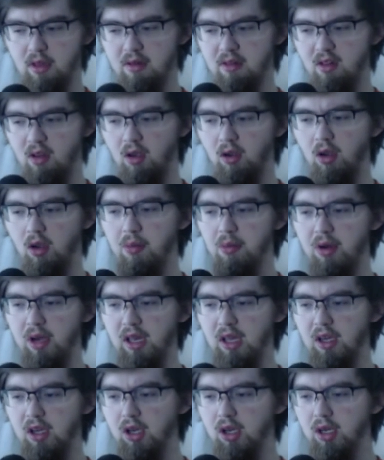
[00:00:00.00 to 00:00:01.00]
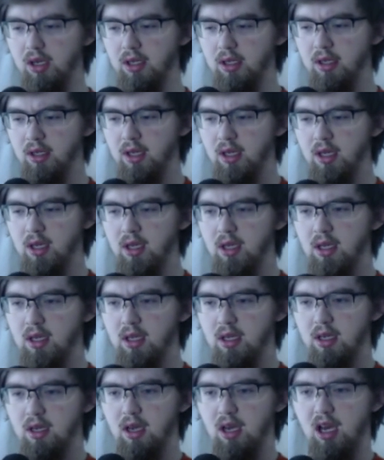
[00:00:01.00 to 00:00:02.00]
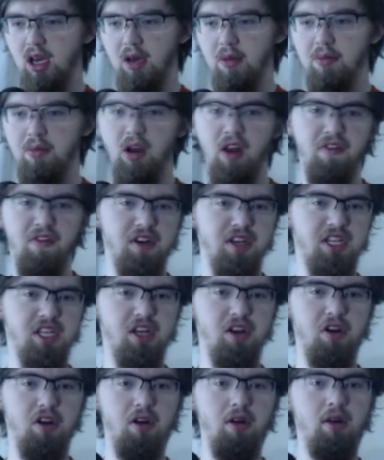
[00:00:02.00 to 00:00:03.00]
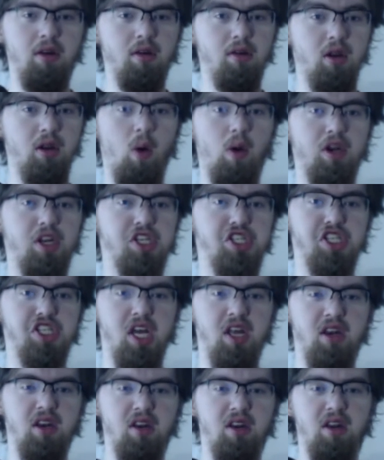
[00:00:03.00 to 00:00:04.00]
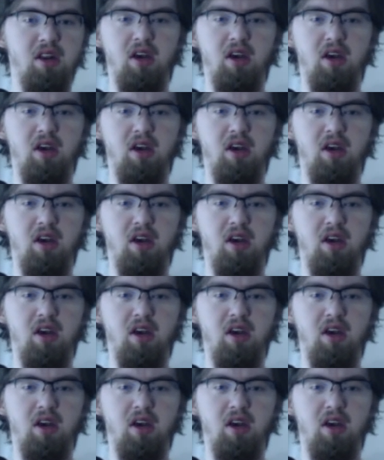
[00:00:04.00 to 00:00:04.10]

It's all going pretty good. Brave Frontier going to shit.